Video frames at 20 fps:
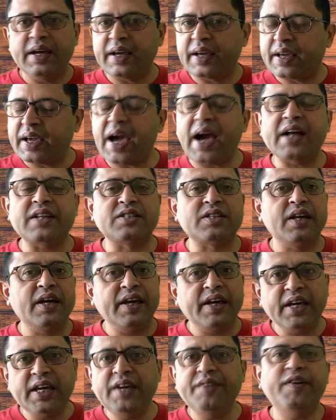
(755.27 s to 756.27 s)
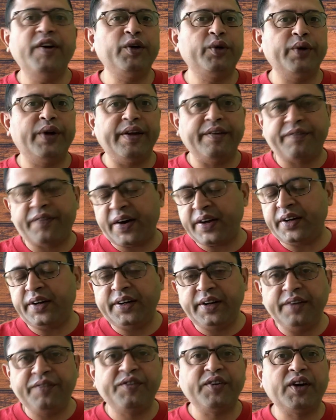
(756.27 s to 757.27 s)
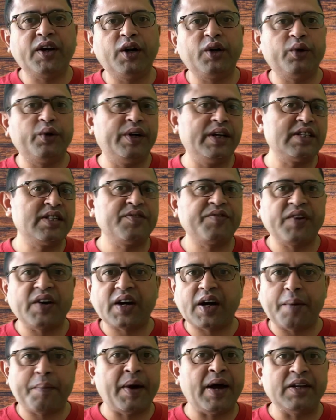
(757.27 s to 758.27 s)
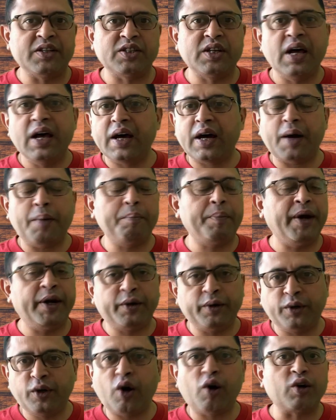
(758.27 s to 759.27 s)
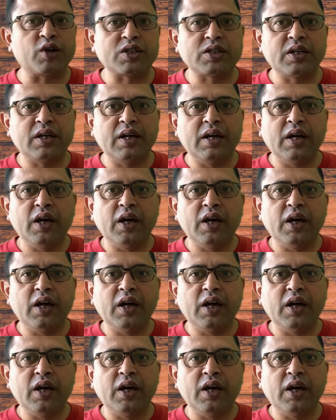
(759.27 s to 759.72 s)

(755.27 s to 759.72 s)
Cats even today find it difficult to decipher commands compared to dogs.